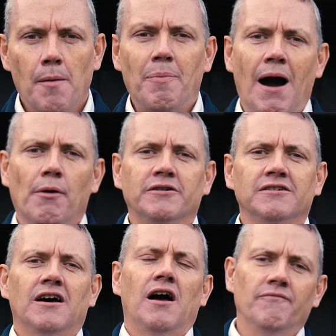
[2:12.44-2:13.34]

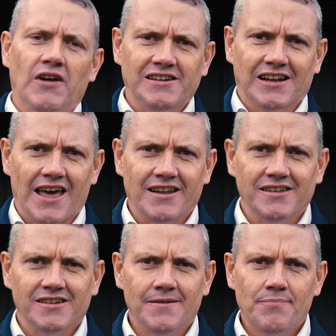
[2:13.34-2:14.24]
powered and
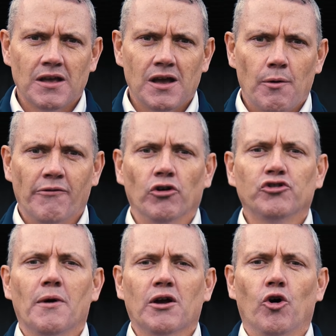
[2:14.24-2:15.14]
ventilated. We've
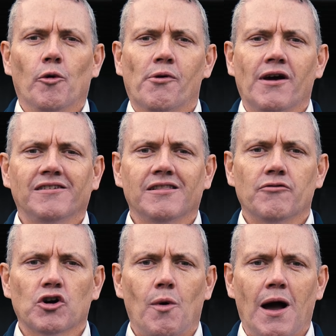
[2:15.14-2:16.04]
also incorporated the
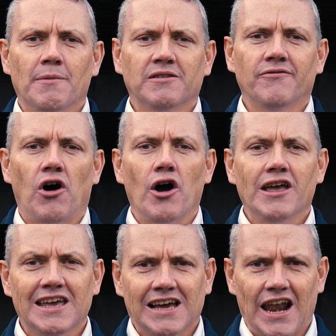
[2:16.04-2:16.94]
requirements of our
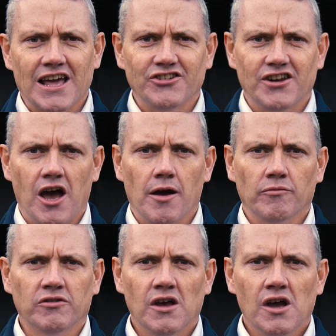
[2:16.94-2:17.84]
e-collection
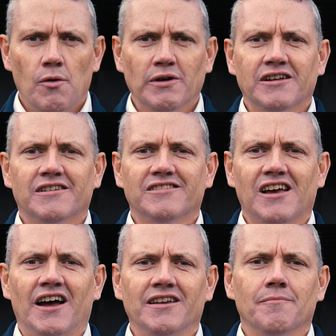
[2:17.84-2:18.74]
homes, which are
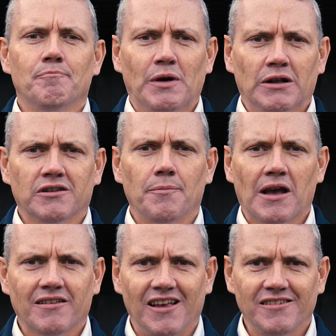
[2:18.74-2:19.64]
designed and built to be
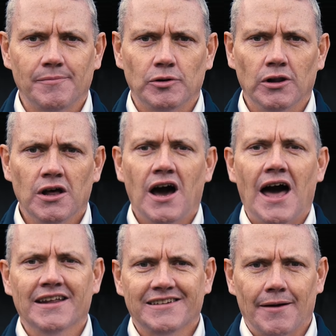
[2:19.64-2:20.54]
accessible
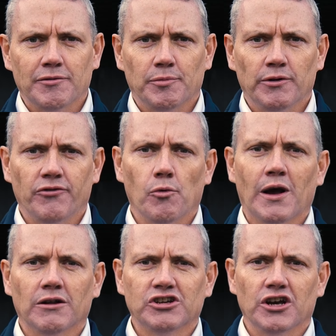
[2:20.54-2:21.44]
and adaptable for
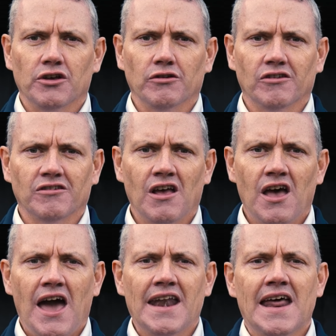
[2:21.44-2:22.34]
wheelchair users
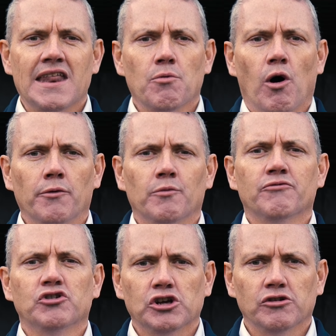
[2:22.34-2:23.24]
and anyone
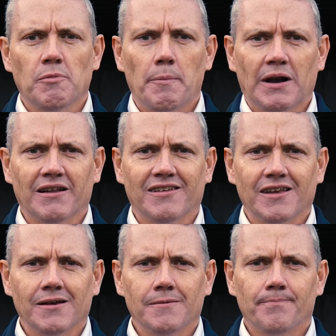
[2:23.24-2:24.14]
with reduced mobility.